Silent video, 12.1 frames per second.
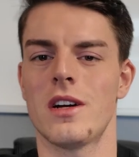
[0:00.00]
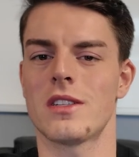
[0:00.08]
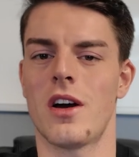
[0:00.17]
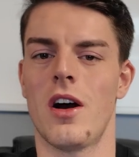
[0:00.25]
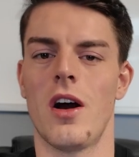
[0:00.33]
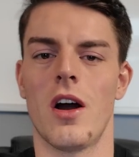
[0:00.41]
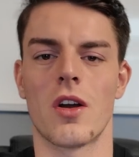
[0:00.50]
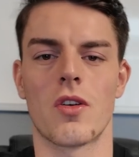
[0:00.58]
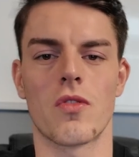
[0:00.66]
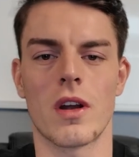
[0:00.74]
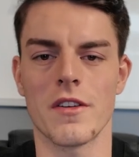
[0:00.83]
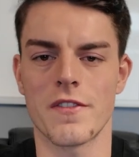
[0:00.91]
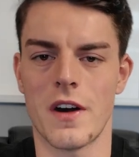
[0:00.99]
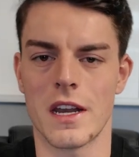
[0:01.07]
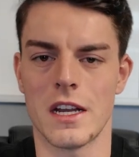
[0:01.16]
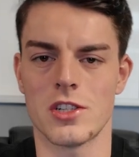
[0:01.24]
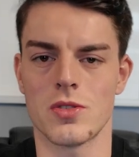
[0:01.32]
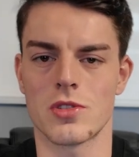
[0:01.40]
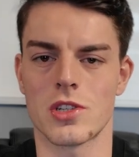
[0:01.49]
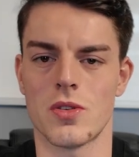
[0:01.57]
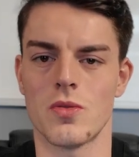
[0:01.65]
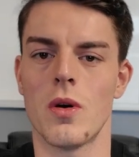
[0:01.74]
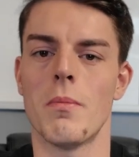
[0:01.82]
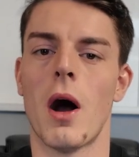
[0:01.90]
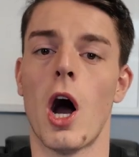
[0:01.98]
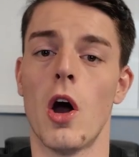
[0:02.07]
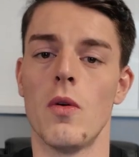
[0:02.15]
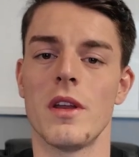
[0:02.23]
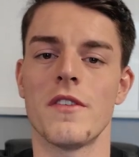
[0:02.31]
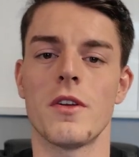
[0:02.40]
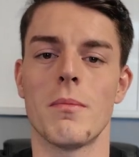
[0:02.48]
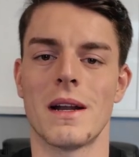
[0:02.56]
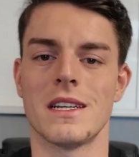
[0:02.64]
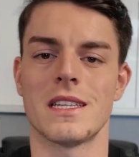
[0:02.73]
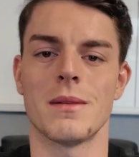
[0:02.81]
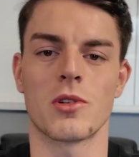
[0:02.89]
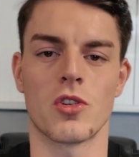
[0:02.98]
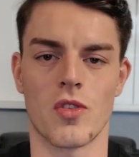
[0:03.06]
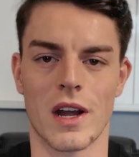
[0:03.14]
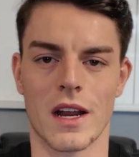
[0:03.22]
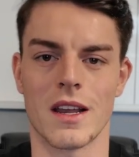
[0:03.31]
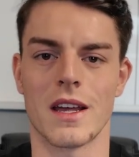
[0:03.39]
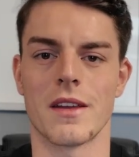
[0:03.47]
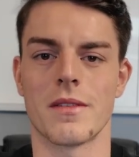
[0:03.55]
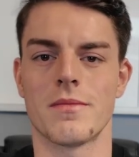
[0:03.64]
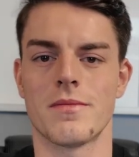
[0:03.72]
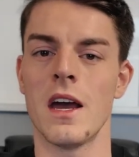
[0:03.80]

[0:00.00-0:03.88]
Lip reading: cards are a great financial tool, but only if you manage them correctly.